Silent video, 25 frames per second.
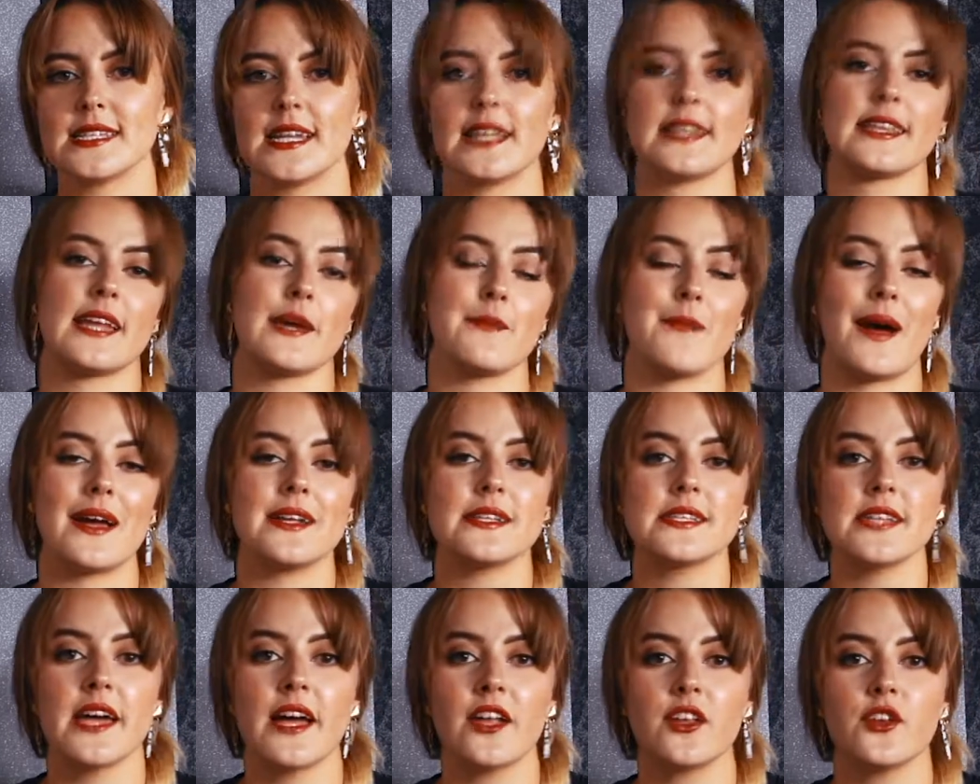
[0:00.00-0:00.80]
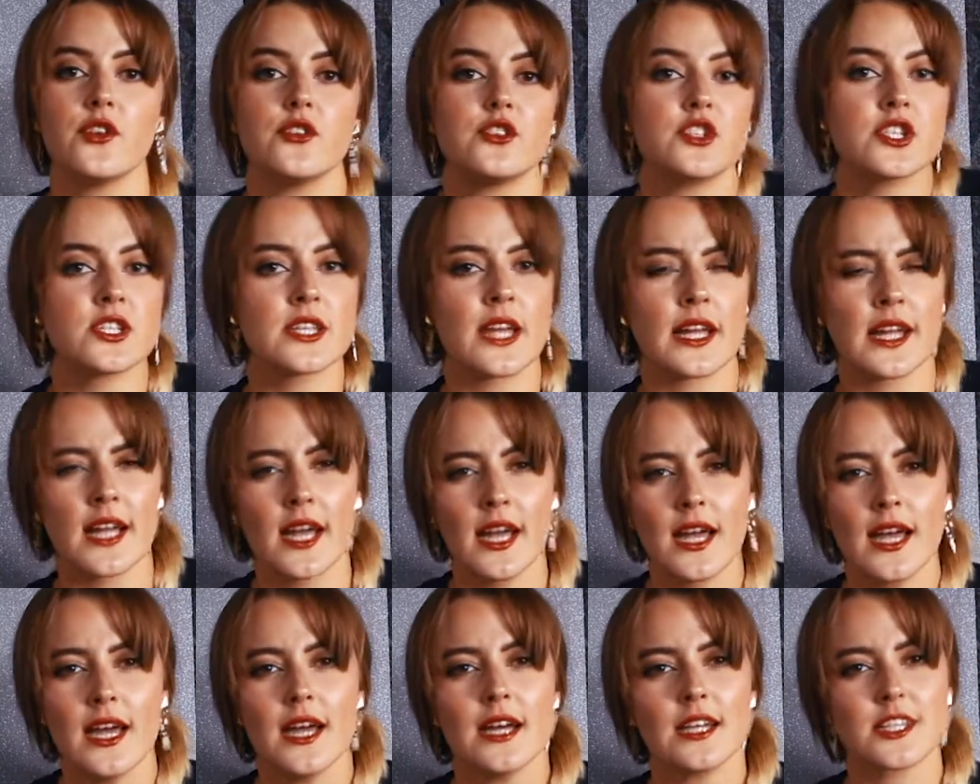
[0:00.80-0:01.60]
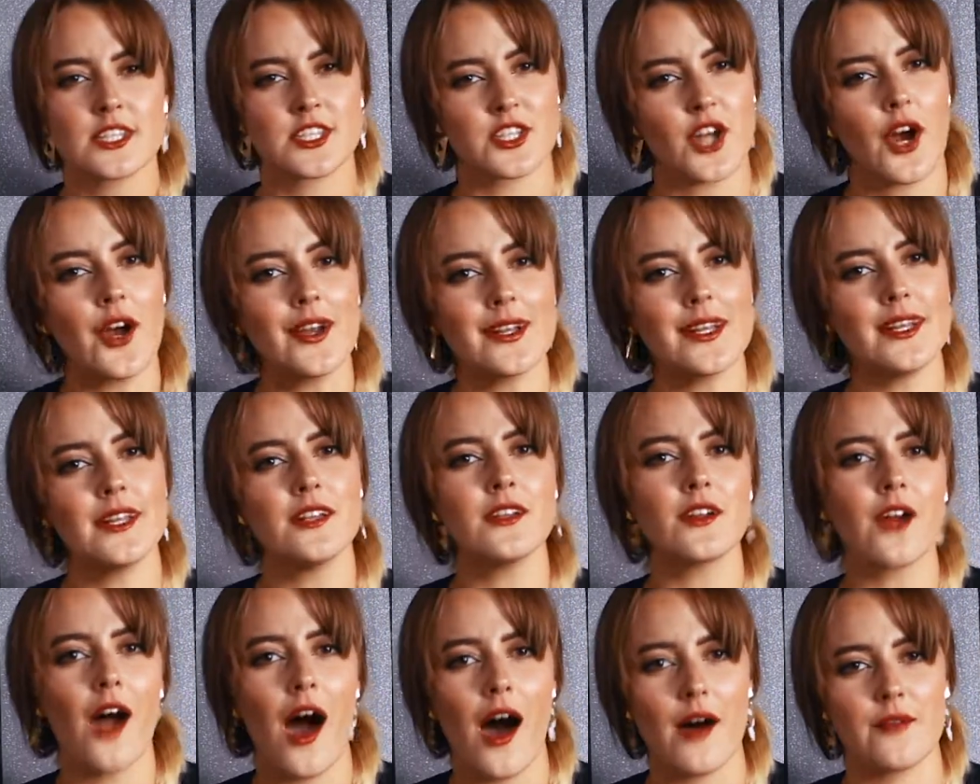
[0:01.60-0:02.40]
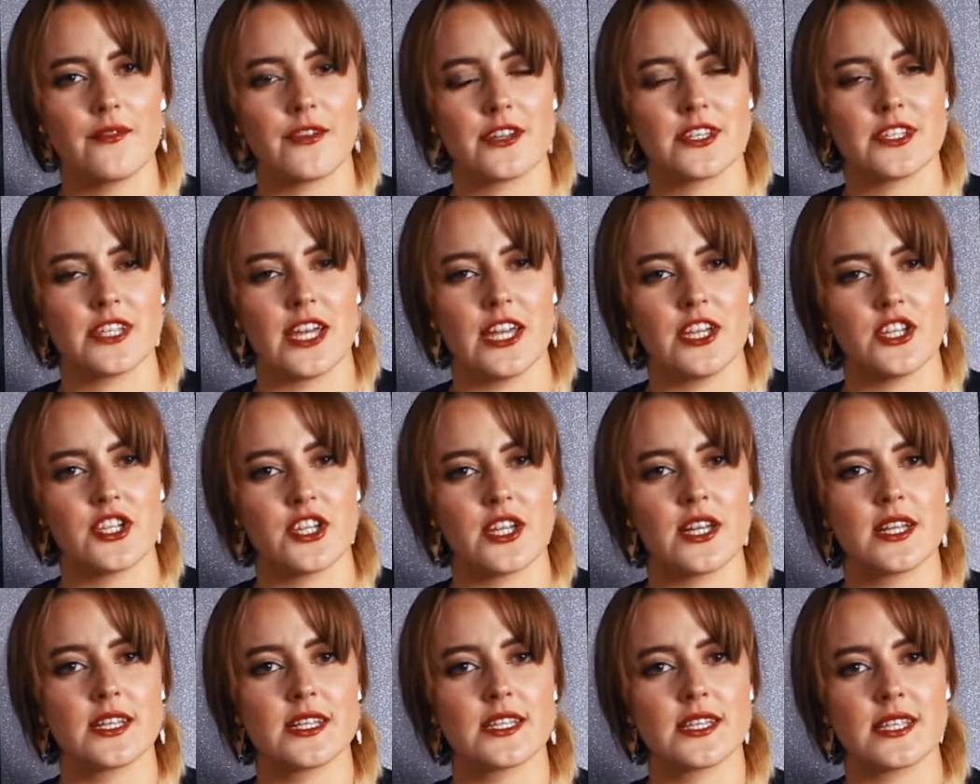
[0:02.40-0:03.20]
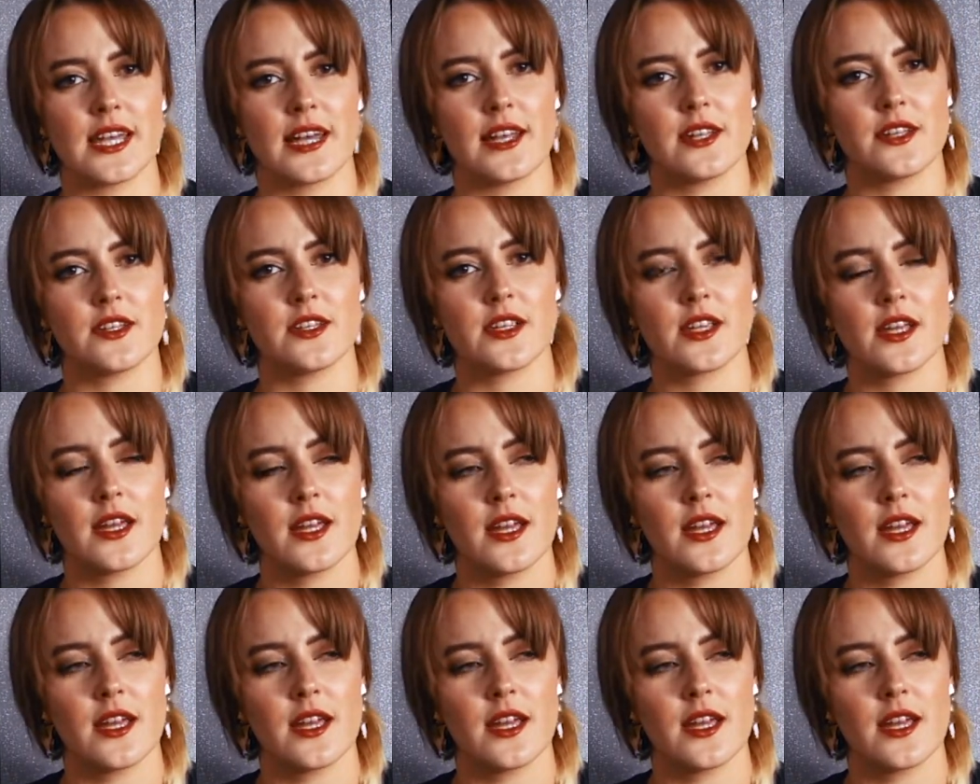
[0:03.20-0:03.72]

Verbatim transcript: And they might tell you. Just like start little conversations and